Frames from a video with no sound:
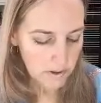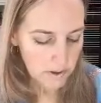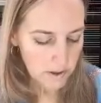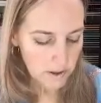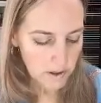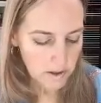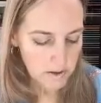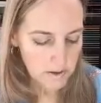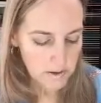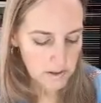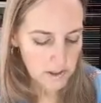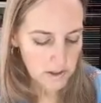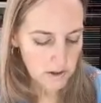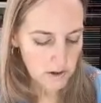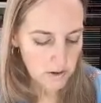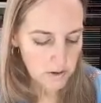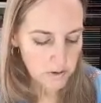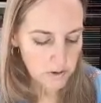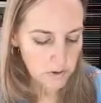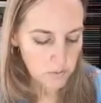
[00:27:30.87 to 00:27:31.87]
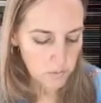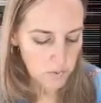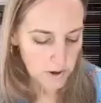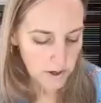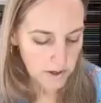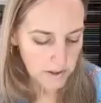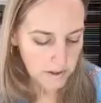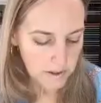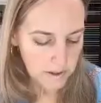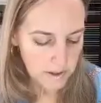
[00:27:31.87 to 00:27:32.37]
And 0 to
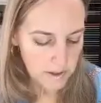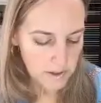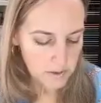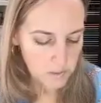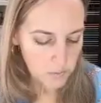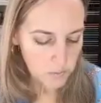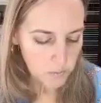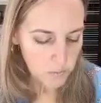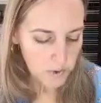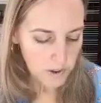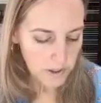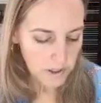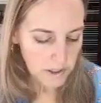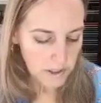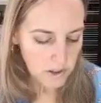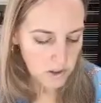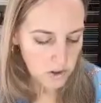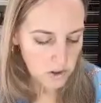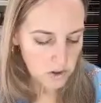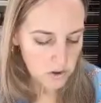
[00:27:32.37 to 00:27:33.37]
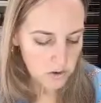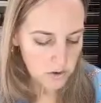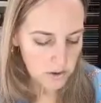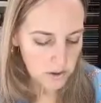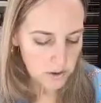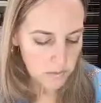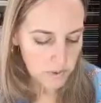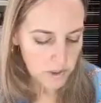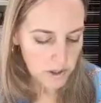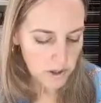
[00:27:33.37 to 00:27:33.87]
1 is 1 inch. So
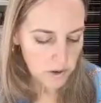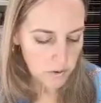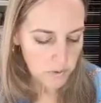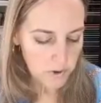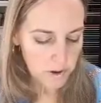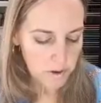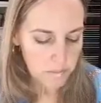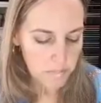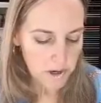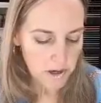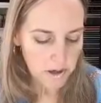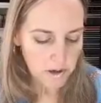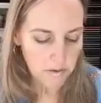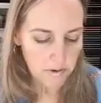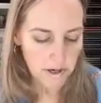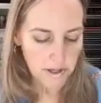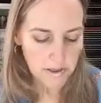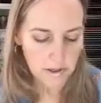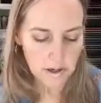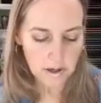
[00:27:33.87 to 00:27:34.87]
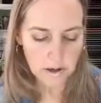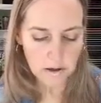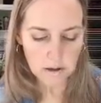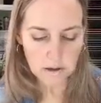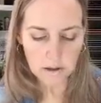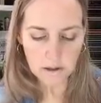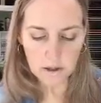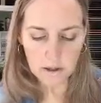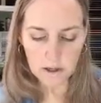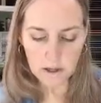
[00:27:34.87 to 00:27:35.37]
there we go. We're going to mark it right there.
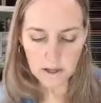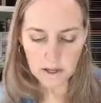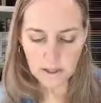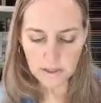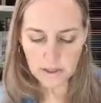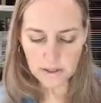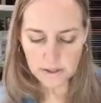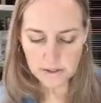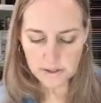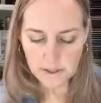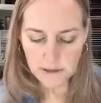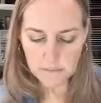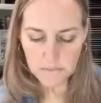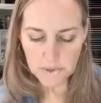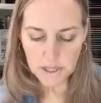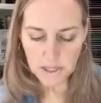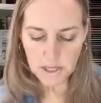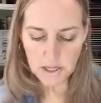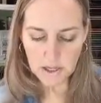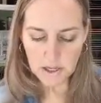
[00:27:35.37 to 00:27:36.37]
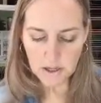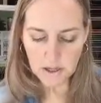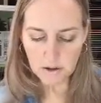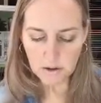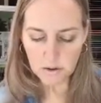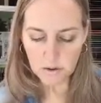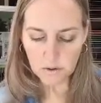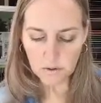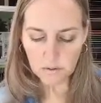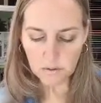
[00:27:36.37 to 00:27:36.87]
And then the same thing here.
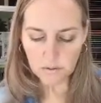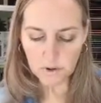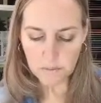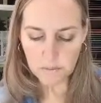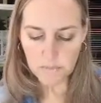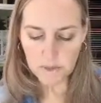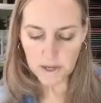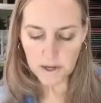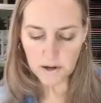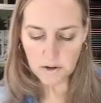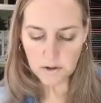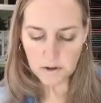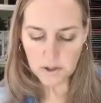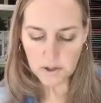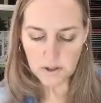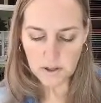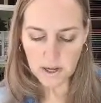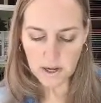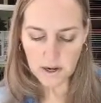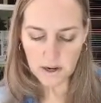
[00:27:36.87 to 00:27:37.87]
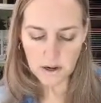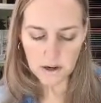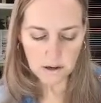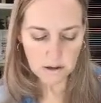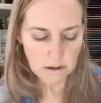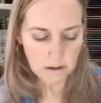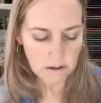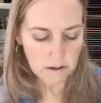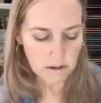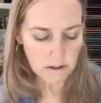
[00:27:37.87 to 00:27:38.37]
From there to
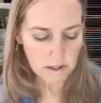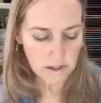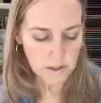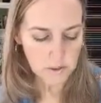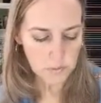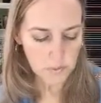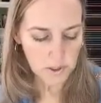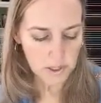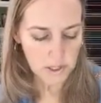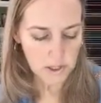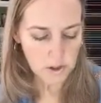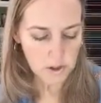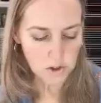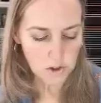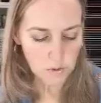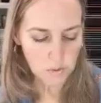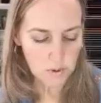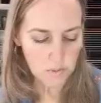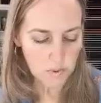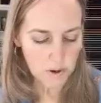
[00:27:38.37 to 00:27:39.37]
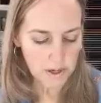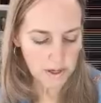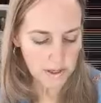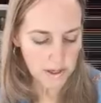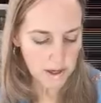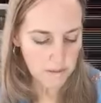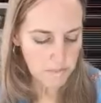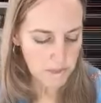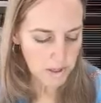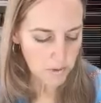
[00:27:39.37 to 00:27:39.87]
there is 1 inch. So we want to
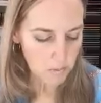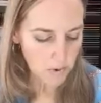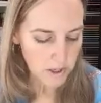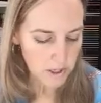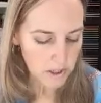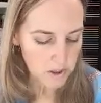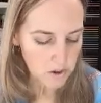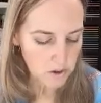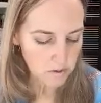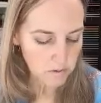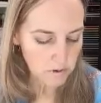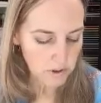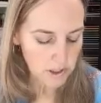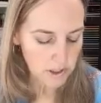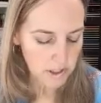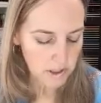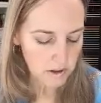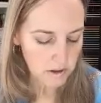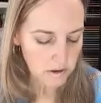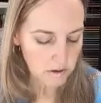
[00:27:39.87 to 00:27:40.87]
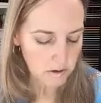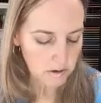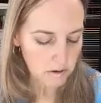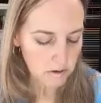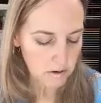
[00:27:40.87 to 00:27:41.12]
come in 1 inch over here.